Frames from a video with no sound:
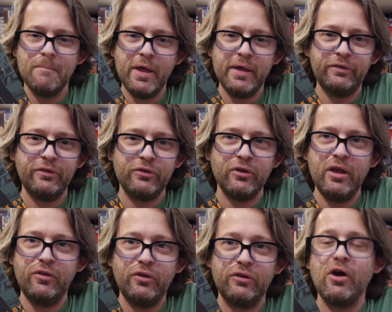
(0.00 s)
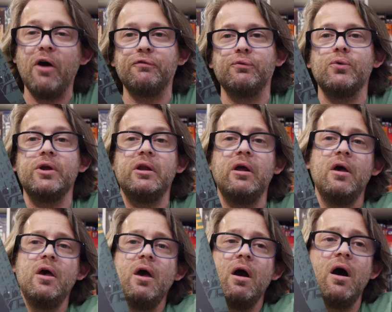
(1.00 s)
It's a tough read.
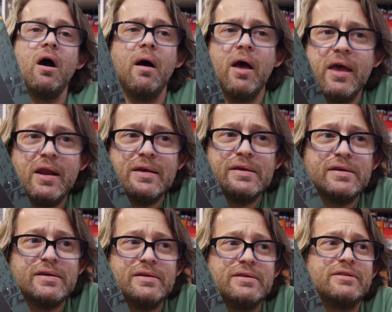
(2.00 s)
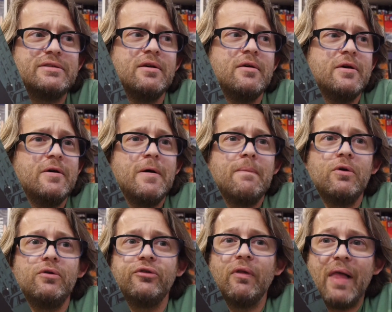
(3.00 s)
It is,
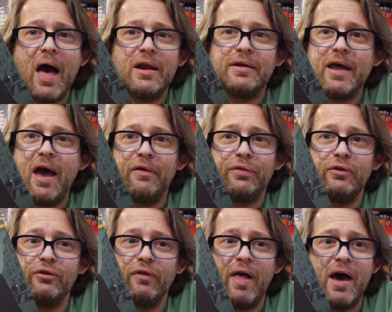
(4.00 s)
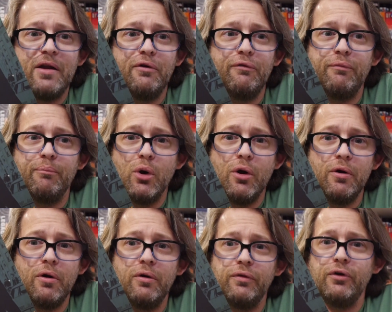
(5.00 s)
there's a lot of death, there's a lot of
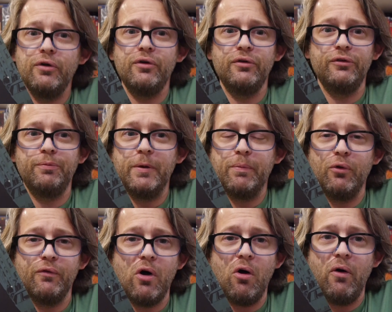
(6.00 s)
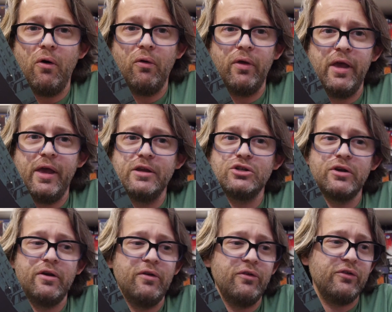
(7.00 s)
murder, there's people of all
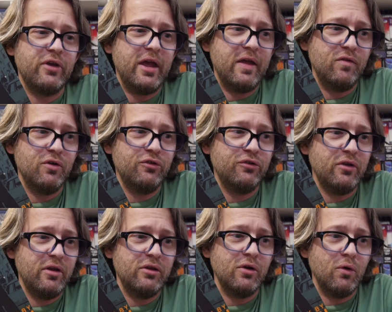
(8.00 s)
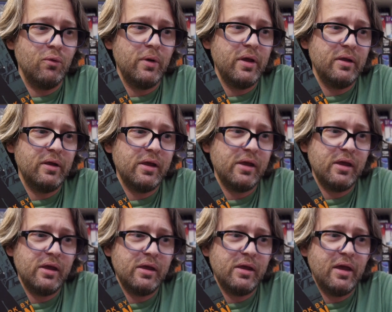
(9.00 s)
ages, and there's, you know,
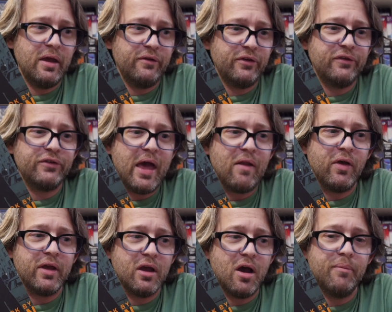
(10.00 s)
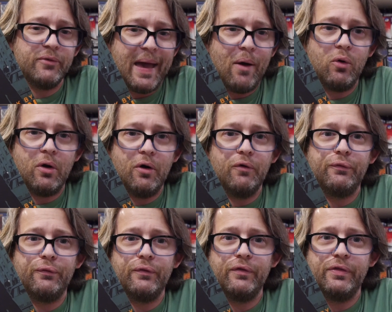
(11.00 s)
as I said, like, it comes out
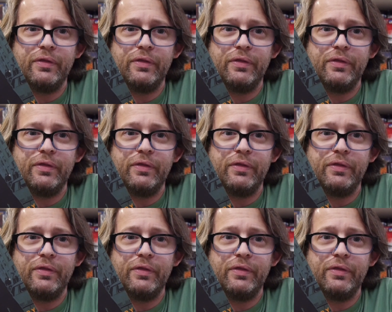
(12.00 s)
of